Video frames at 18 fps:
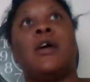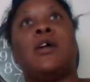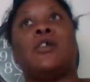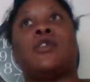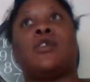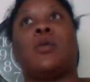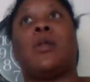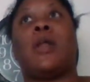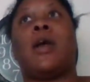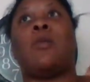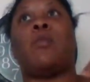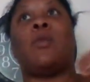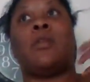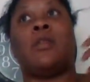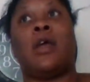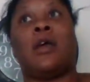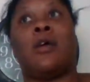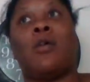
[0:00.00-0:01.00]
So, like, when
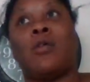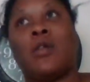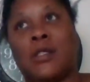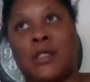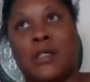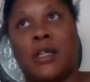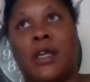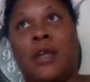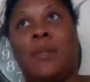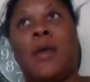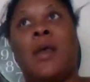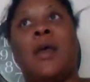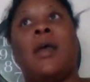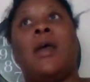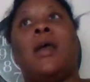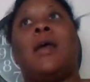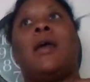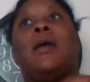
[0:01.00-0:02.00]
they go to sleep
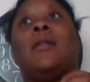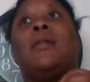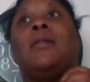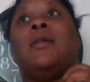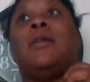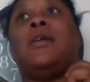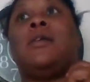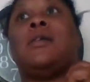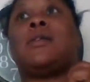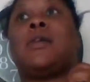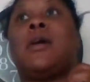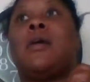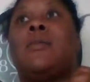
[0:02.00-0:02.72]
and these